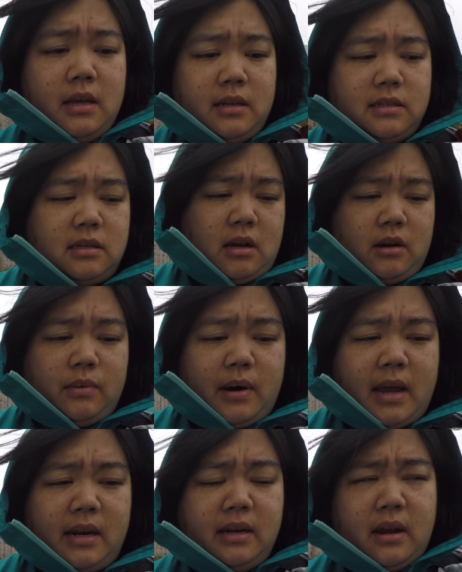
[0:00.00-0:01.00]
So we're
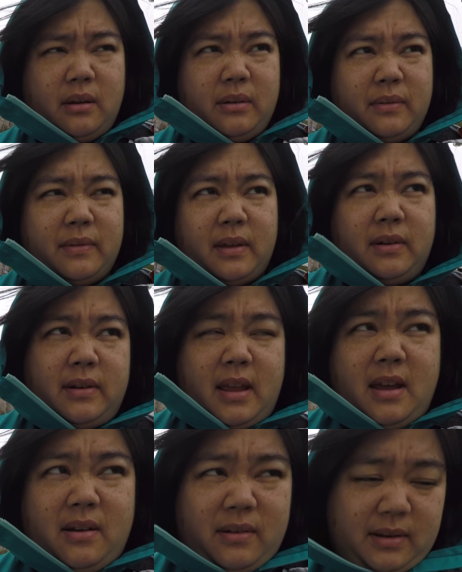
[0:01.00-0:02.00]
headed out over there
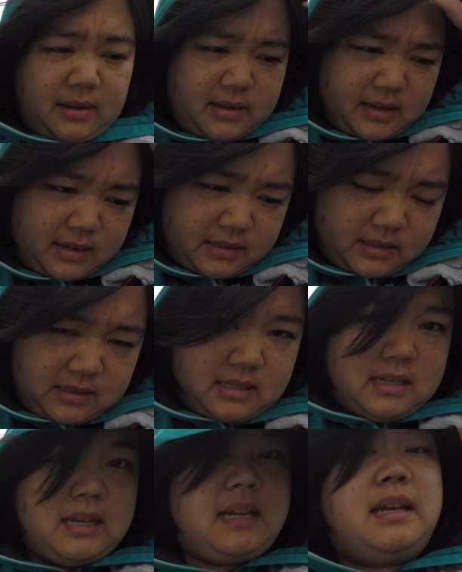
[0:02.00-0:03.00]
now. As you can
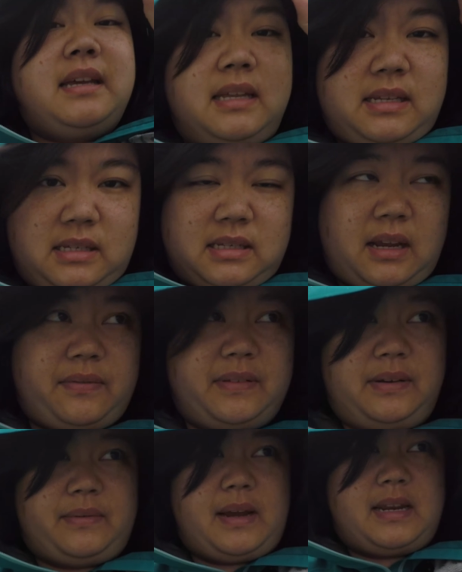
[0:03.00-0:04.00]
see, it is definitely
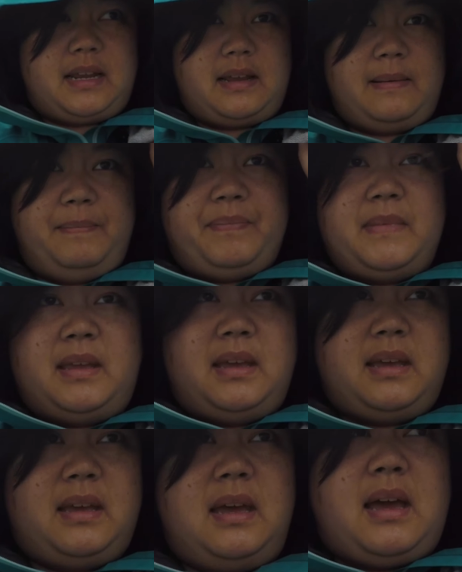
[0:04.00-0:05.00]
raining.
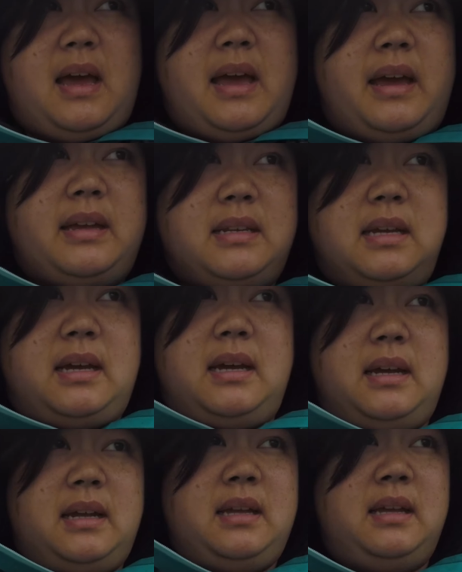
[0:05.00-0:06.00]
And
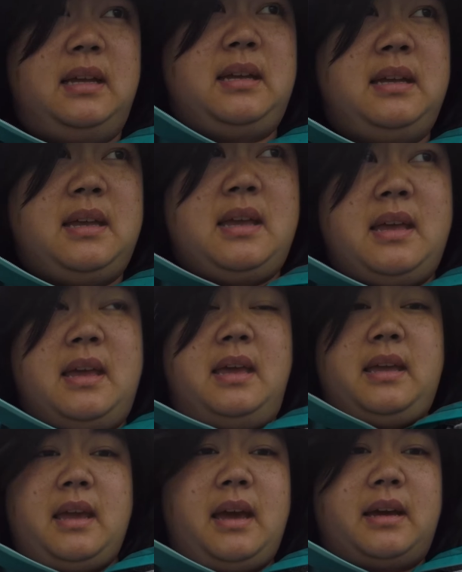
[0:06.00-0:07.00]

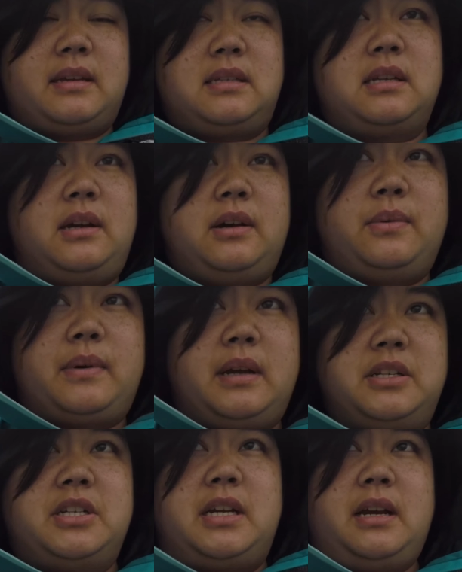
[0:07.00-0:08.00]
yeah, so we're gonna
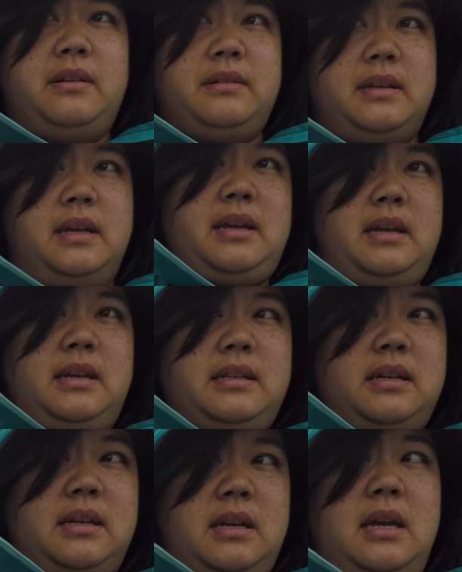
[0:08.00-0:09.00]
check out and
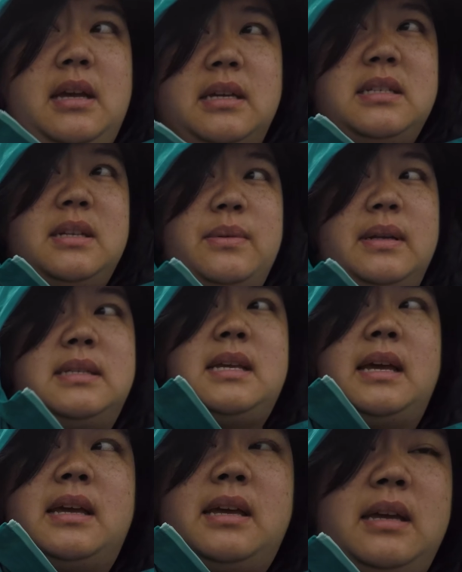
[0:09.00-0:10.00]
see what it's
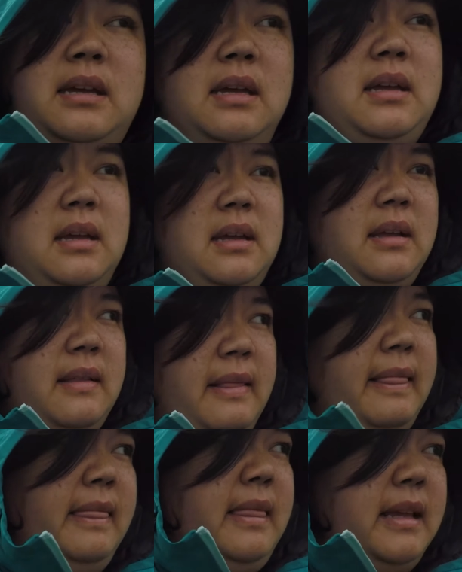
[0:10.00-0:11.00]
like.
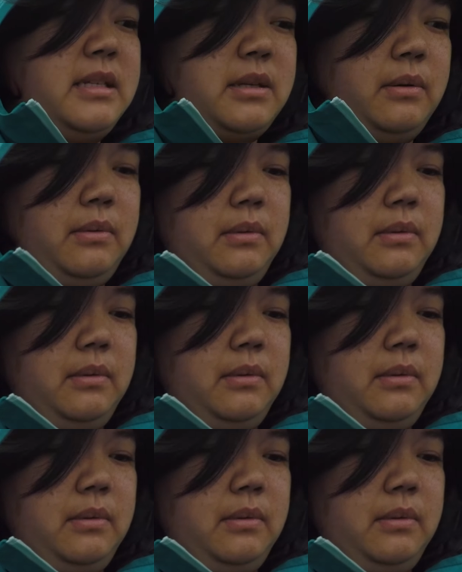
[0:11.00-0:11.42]
Let's go.